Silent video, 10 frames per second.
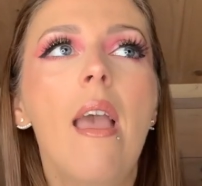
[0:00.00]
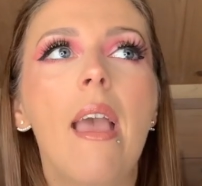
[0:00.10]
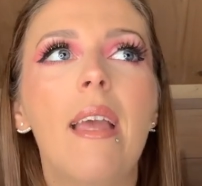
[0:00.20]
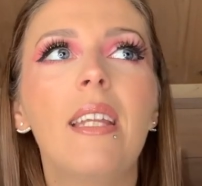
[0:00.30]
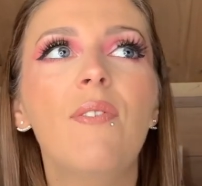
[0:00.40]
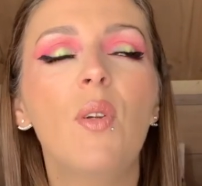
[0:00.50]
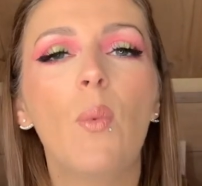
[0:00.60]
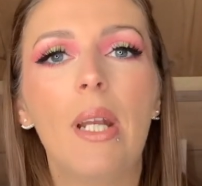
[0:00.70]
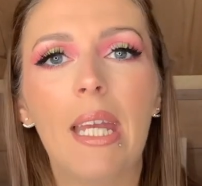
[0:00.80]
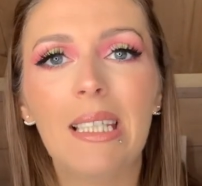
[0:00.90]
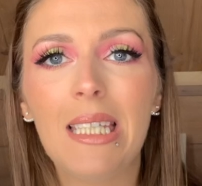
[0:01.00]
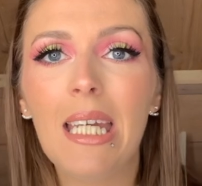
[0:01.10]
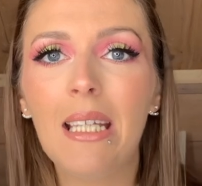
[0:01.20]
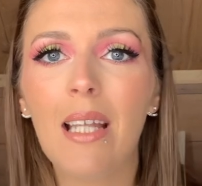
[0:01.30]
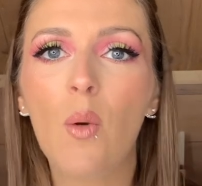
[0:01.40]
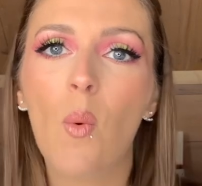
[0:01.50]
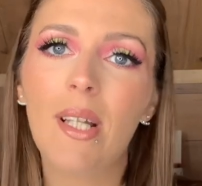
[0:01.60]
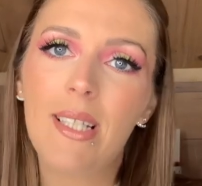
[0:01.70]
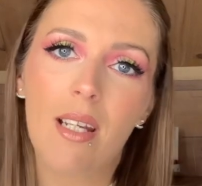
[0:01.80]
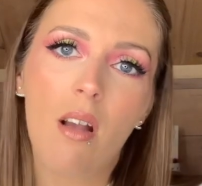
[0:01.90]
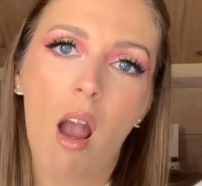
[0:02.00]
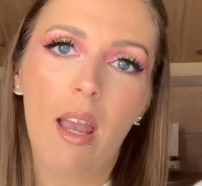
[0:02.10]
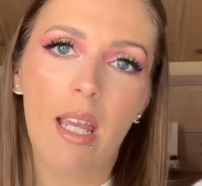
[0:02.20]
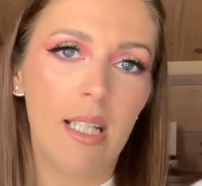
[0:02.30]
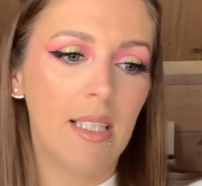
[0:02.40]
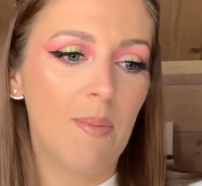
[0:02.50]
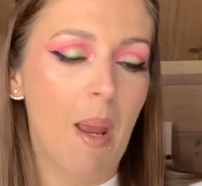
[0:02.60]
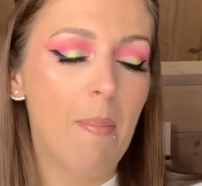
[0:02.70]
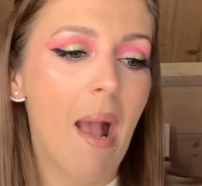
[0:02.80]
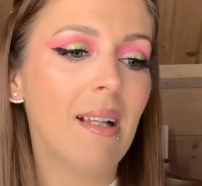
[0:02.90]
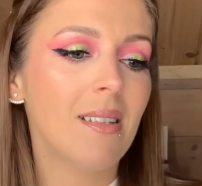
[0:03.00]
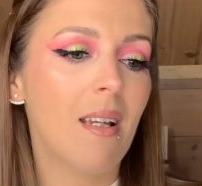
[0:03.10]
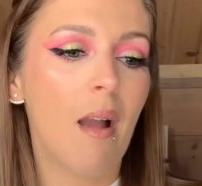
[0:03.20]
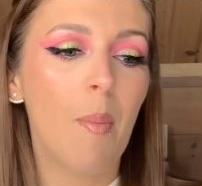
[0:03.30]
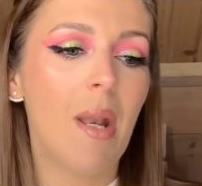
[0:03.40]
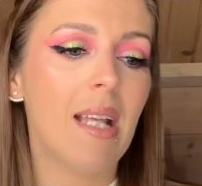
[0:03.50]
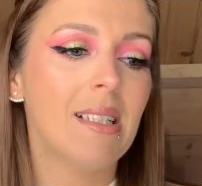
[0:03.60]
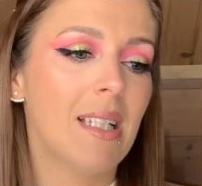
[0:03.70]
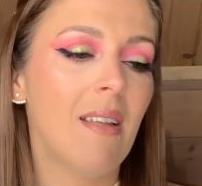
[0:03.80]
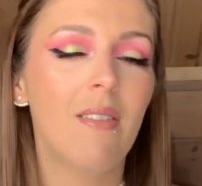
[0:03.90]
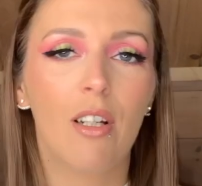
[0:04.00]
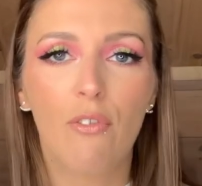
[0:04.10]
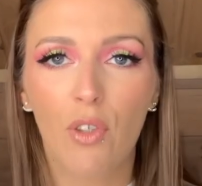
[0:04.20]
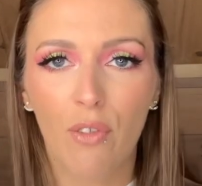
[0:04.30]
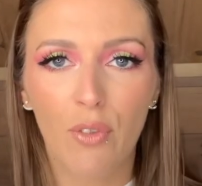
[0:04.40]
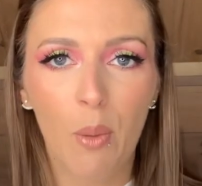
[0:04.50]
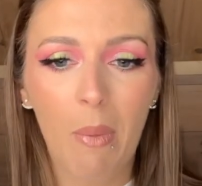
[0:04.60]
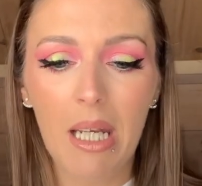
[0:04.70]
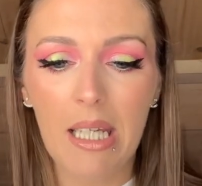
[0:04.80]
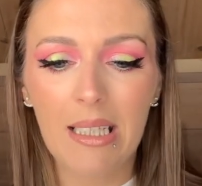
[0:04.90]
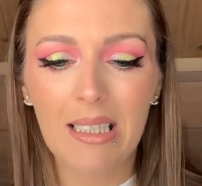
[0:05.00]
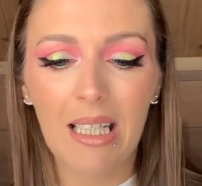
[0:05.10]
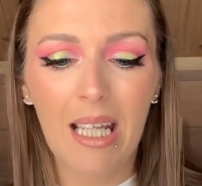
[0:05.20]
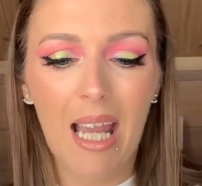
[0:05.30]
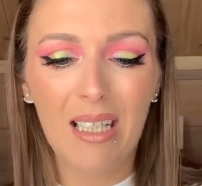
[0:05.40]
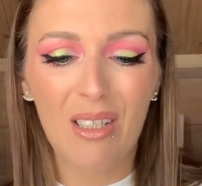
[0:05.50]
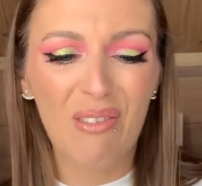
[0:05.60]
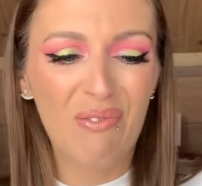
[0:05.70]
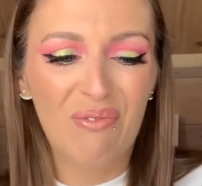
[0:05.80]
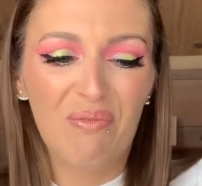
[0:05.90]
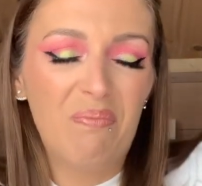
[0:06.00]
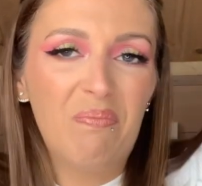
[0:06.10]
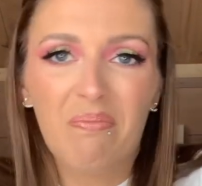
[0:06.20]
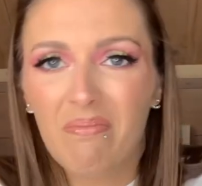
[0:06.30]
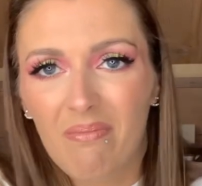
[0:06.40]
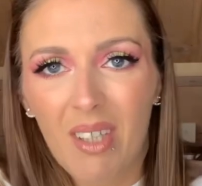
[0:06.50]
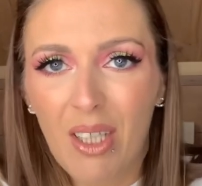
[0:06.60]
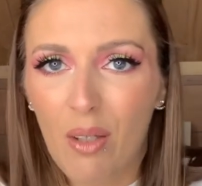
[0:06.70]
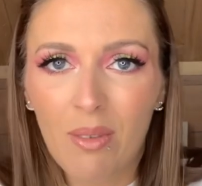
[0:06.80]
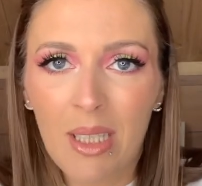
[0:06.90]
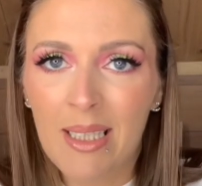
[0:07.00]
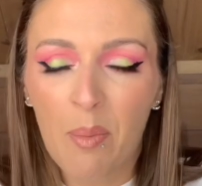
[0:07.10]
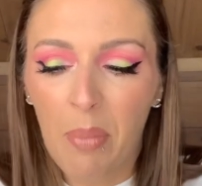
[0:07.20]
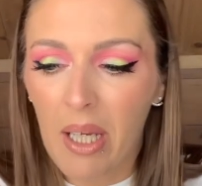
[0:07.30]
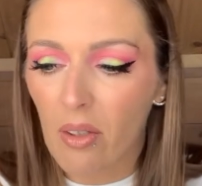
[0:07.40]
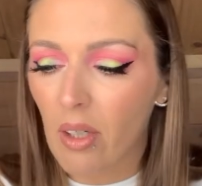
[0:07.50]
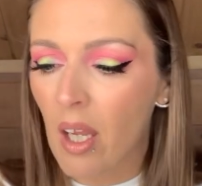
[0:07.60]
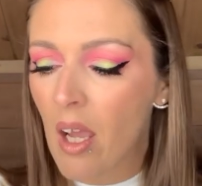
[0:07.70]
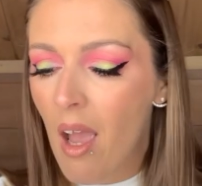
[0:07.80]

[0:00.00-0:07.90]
And even when I did, like once I got into my bathtub and I stayed there for a few minutes, it kind of you know, disappeared.